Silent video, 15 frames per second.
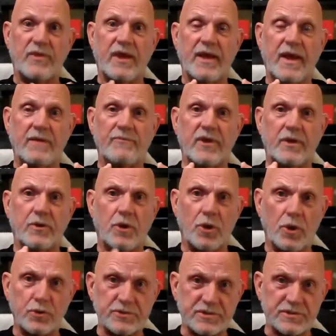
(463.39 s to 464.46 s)
They have that
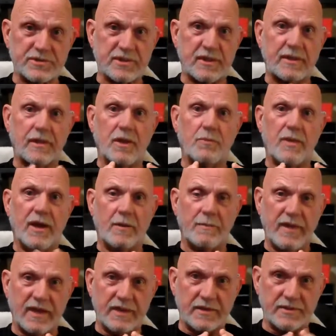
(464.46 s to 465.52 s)
urgency
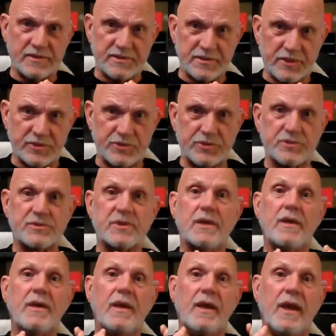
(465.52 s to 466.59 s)
about making
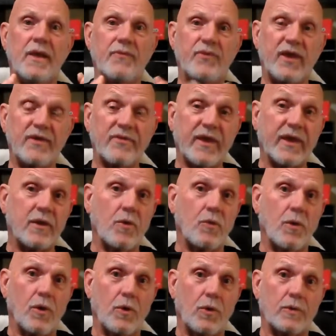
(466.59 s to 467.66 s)
decisions, and then they
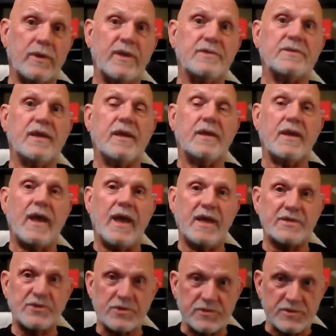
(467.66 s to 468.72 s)
go on and take
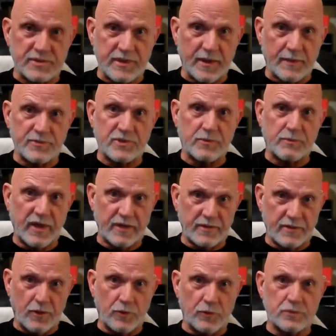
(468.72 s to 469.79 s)
action steps to
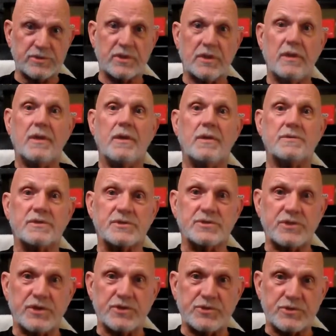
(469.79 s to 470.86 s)
make those
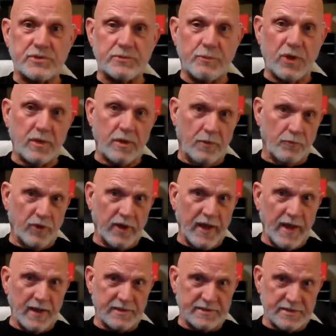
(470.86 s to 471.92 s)
decisions become
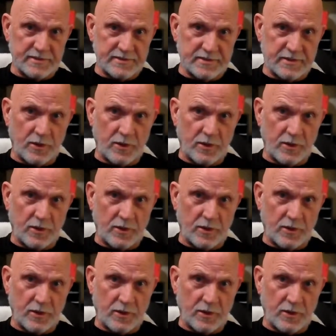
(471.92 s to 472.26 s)
realities.